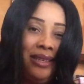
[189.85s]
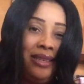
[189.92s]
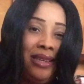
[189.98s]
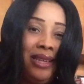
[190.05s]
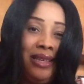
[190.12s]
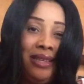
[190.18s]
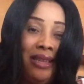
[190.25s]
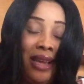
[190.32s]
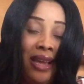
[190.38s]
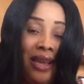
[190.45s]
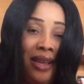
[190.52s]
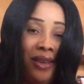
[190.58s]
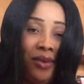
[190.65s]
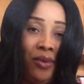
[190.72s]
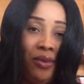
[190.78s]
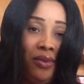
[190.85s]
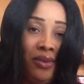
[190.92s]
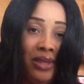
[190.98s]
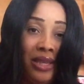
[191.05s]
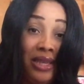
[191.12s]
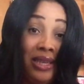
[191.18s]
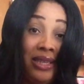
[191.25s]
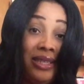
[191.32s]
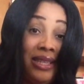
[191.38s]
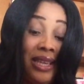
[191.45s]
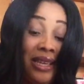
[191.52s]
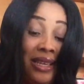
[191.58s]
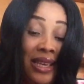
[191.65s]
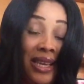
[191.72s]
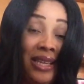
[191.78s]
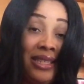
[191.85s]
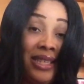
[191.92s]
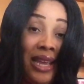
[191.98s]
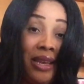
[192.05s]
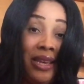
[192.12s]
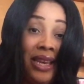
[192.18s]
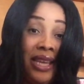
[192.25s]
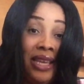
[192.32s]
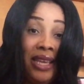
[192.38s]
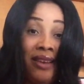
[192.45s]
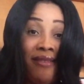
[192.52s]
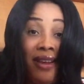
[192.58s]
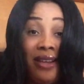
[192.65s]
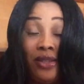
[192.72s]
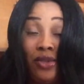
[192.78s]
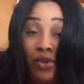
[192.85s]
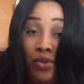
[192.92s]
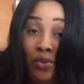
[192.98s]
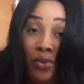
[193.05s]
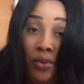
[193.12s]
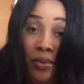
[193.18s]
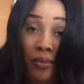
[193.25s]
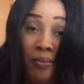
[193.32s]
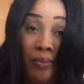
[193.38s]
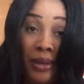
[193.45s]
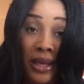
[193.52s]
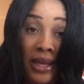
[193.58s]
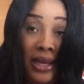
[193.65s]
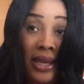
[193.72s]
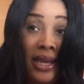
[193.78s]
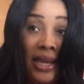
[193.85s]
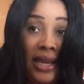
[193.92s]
they you know, they disengaged, and Nengi ran to pee